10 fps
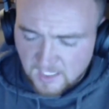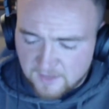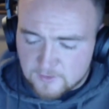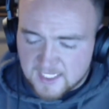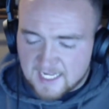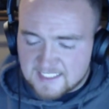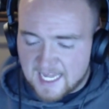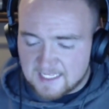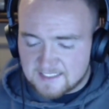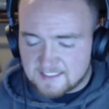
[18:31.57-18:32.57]
Those guys
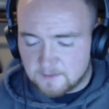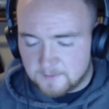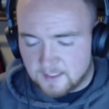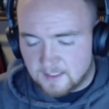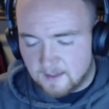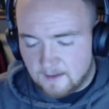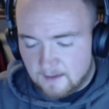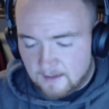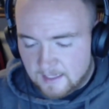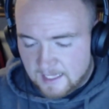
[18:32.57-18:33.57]
had some
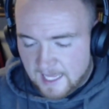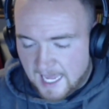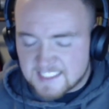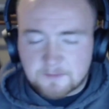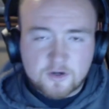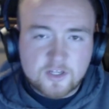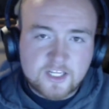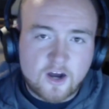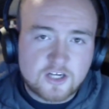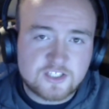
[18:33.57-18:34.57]
early
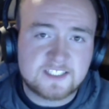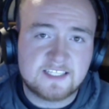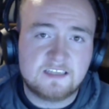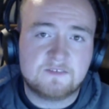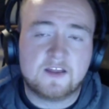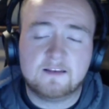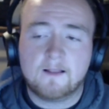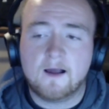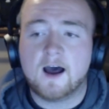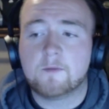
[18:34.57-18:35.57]
cautions in the event,
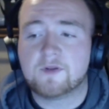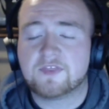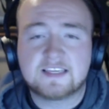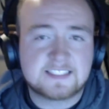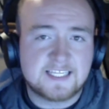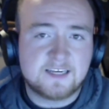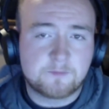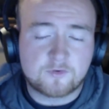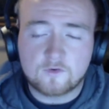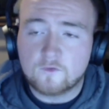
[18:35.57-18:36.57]
but things did
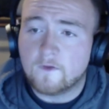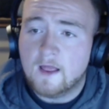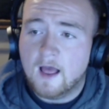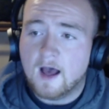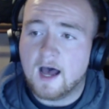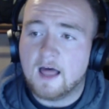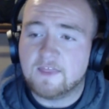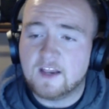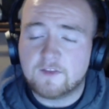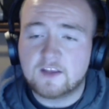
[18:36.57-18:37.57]
improve.
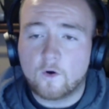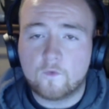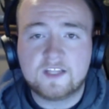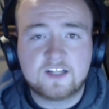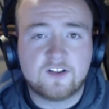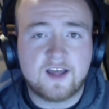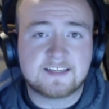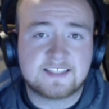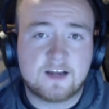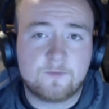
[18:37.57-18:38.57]
They are the only
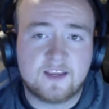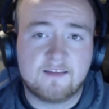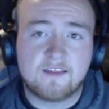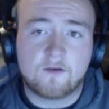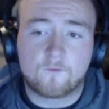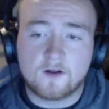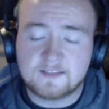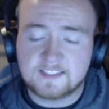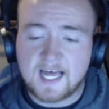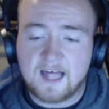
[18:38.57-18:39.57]
class that weekend that
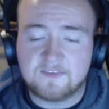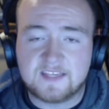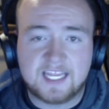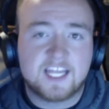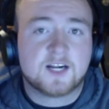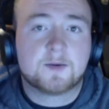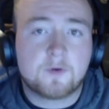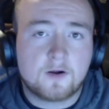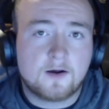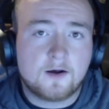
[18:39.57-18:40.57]
runs on the
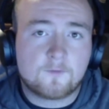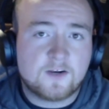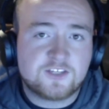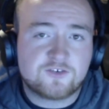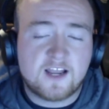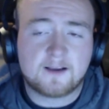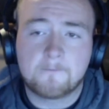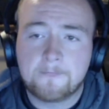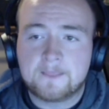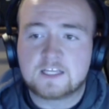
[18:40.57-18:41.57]
inner racetrack.
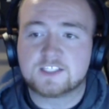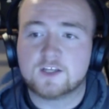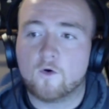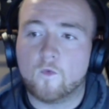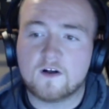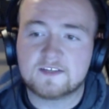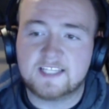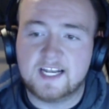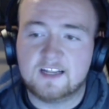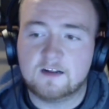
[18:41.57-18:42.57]
So Wall
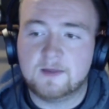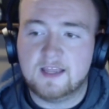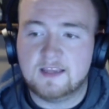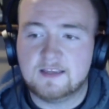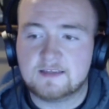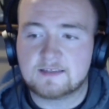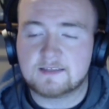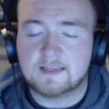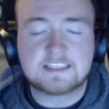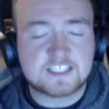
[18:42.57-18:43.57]
Stadium
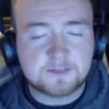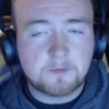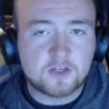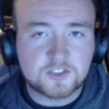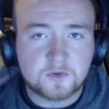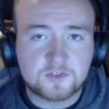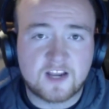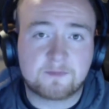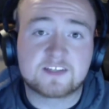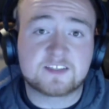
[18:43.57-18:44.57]
it's a smaller short
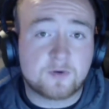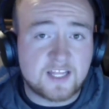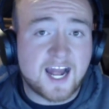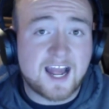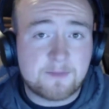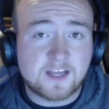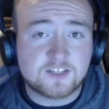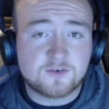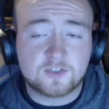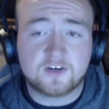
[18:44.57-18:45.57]
track, but it's a pretty high bank
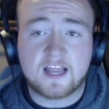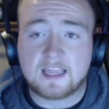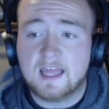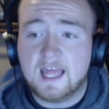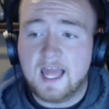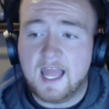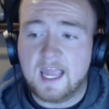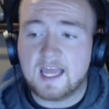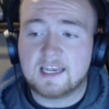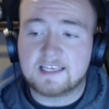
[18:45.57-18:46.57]
short track.
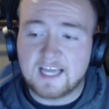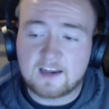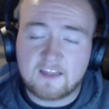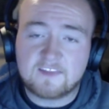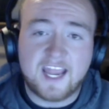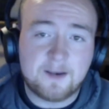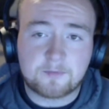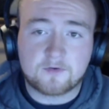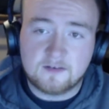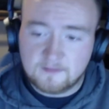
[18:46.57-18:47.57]
And down on the
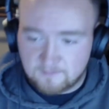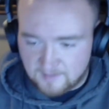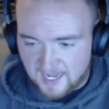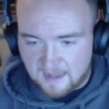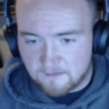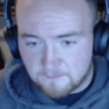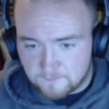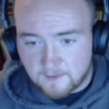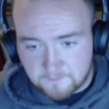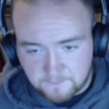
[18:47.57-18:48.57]
apron, they
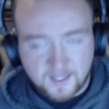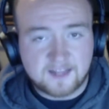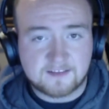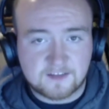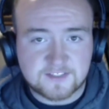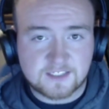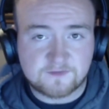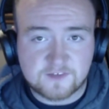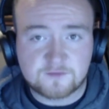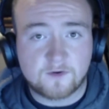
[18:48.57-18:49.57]
have a flat little
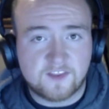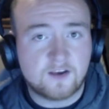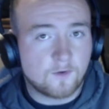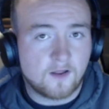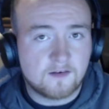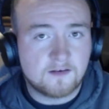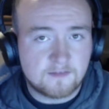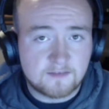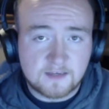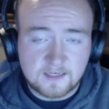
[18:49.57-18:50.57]
surface where they
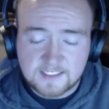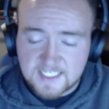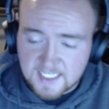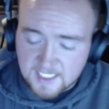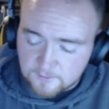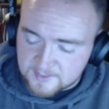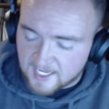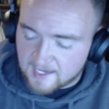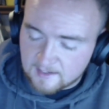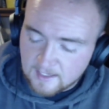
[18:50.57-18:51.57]
run the TQs
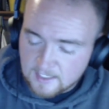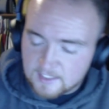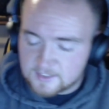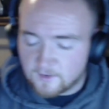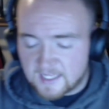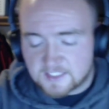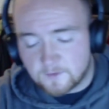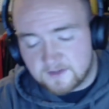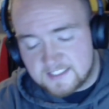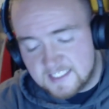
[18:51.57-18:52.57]
at. So that's
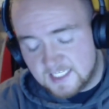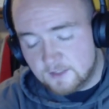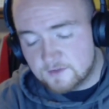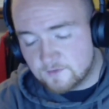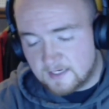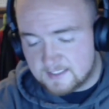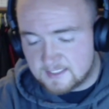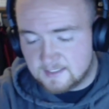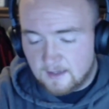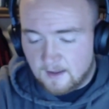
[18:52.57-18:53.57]
where the TQs raced.